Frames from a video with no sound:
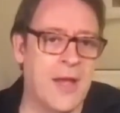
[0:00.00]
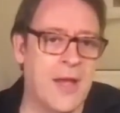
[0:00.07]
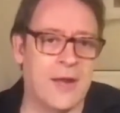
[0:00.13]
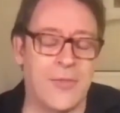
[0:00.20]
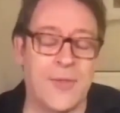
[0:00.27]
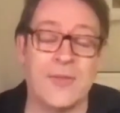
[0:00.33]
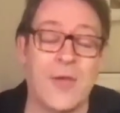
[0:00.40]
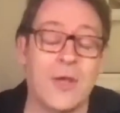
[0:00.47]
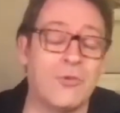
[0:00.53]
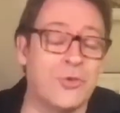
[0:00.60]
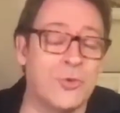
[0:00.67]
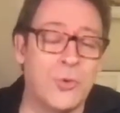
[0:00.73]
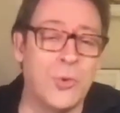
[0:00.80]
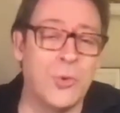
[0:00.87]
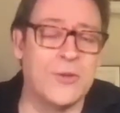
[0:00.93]
And I think those
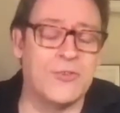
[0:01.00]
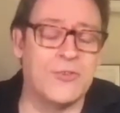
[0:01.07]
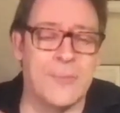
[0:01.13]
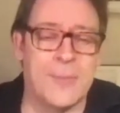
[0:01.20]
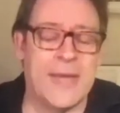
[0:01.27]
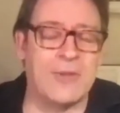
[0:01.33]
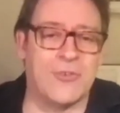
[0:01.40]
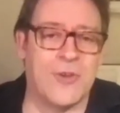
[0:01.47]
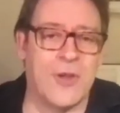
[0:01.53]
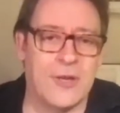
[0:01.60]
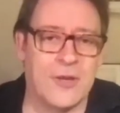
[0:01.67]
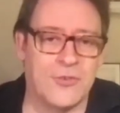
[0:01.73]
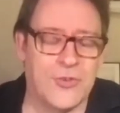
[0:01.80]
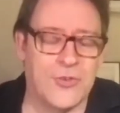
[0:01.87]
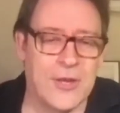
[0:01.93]
are always the best kind
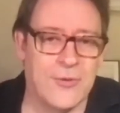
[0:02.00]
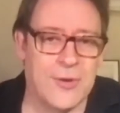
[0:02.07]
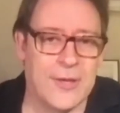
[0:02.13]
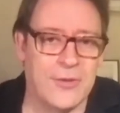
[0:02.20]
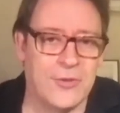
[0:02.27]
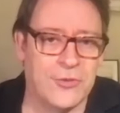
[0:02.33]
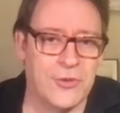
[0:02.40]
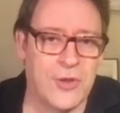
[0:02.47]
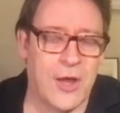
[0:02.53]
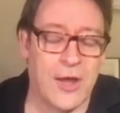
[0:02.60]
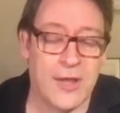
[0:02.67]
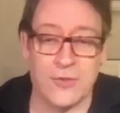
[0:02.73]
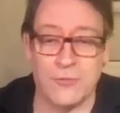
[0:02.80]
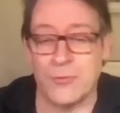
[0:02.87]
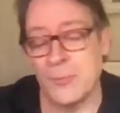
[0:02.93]
of series,
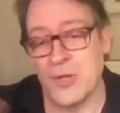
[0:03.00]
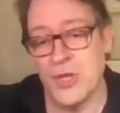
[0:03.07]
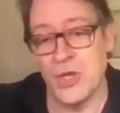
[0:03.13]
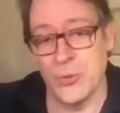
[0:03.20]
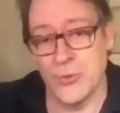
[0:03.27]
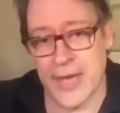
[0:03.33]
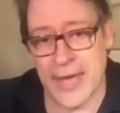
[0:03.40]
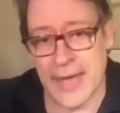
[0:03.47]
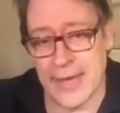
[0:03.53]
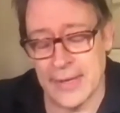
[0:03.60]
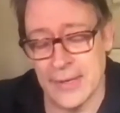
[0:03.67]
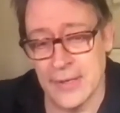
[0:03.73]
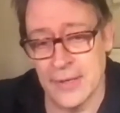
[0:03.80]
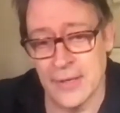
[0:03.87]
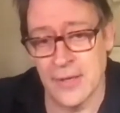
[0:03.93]
either from the UK,
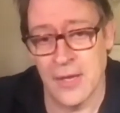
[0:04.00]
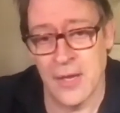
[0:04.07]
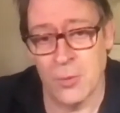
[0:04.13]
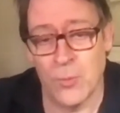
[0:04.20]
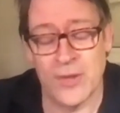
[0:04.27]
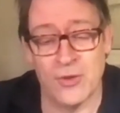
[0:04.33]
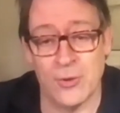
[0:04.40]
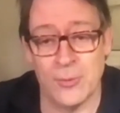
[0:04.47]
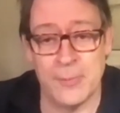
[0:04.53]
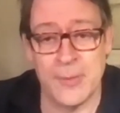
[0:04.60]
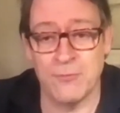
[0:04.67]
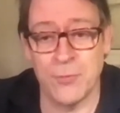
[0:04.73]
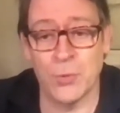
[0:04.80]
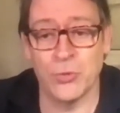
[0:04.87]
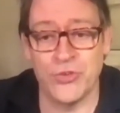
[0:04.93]
whether it be
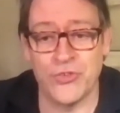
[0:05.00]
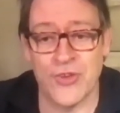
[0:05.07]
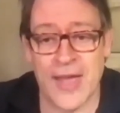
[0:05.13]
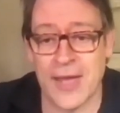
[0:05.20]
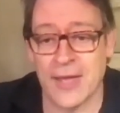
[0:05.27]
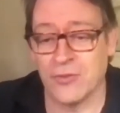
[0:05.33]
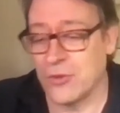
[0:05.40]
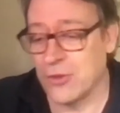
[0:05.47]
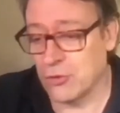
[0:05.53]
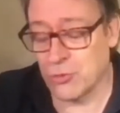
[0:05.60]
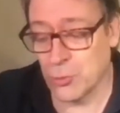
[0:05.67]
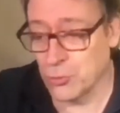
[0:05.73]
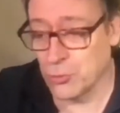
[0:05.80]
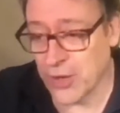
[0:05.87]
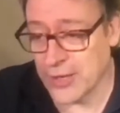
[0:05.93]
Fawlty Towers and it's
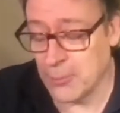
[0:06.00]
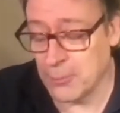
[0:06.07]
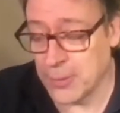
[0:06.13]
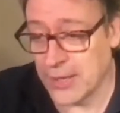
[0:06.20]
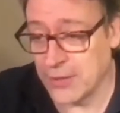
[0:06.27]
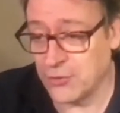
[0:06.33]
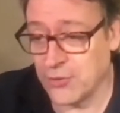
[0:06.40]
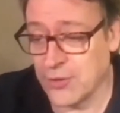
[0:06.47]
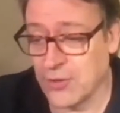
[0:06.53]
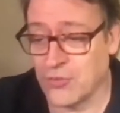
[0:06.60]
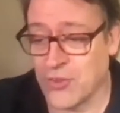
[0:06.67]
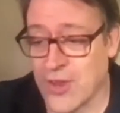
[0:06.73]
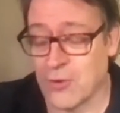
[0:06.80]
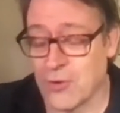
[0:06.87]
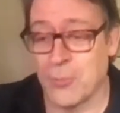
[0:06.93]
all taking place in a
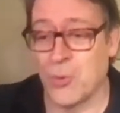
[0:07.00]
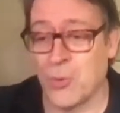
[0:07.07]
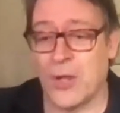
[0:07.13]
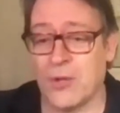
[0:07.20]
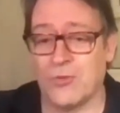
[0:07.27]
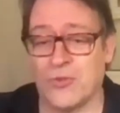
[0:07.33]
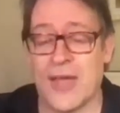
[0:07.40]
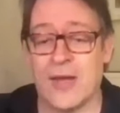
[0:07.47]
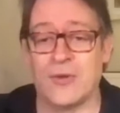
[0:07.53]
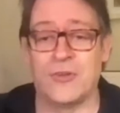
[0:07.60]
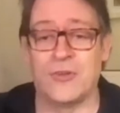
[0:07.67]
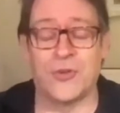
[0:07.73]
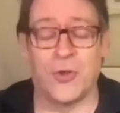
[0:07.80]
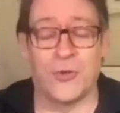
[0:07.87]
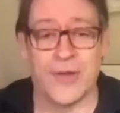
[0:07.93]
terrible hotel in
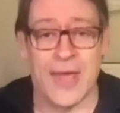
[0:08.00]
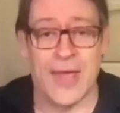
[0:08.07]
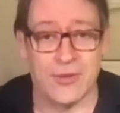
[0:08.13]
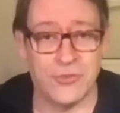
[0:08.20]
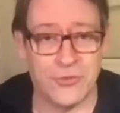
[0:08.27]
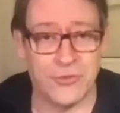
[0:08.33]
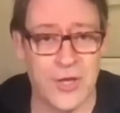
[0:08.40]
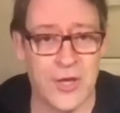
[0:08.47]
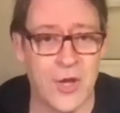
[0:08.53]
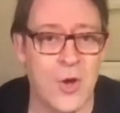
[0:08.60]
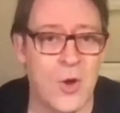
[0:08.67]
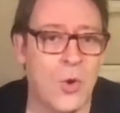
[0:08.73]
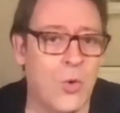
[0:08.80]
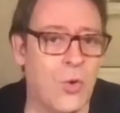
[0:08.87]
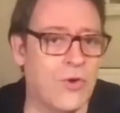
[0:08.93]
Totnes,
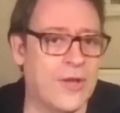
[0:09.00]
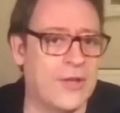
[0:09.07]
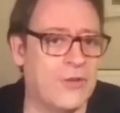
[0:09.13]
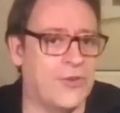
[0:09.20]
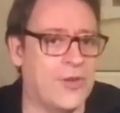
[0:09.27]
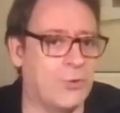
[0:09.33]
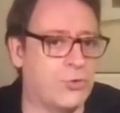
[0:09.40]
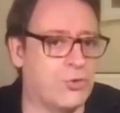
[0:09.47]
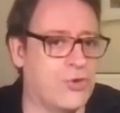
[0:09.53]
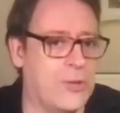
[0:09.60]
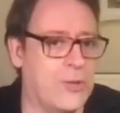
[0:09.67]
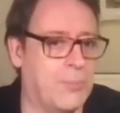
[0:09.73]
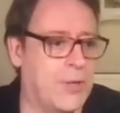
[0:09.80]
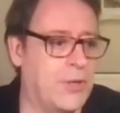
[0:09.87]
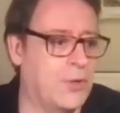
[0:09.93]
or it's Hill
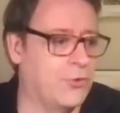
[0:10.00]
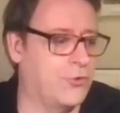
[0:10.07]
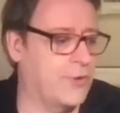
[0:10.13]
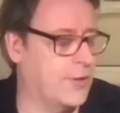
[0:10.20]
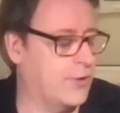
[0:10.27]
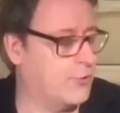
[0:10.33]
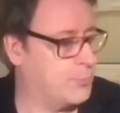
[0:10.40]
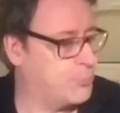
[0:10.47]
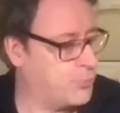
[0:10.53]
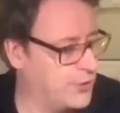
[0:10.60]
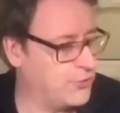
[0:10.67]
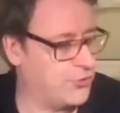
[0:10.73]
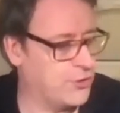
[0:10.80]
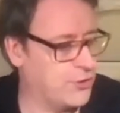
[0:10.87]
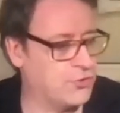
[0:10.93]
Street Blues and it's a
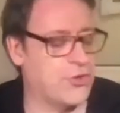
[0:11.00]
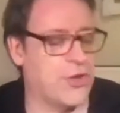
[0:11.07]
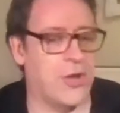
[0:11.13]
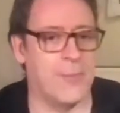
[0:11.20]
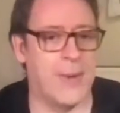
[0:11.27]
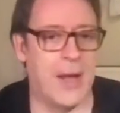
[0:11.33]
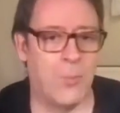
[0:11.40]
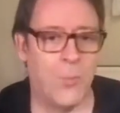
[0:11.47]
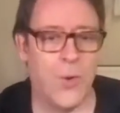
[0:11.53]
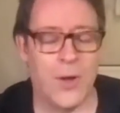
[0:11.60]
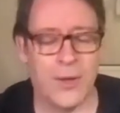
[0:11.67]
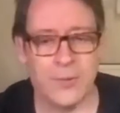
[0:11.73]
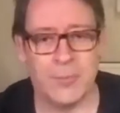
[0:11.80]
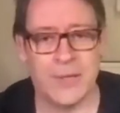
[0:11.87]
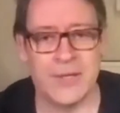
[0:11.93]
precinct show about
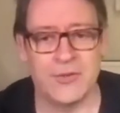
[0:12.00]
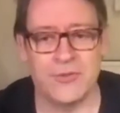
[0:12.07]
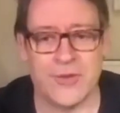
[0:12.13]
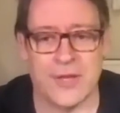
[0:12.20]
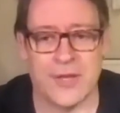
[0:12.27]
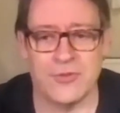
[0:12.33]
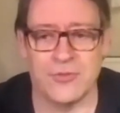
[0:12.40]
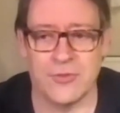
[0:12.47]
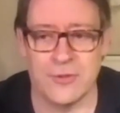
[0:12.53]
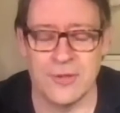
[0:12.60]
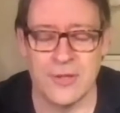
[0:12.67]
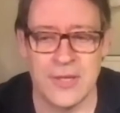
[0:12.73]
one police station.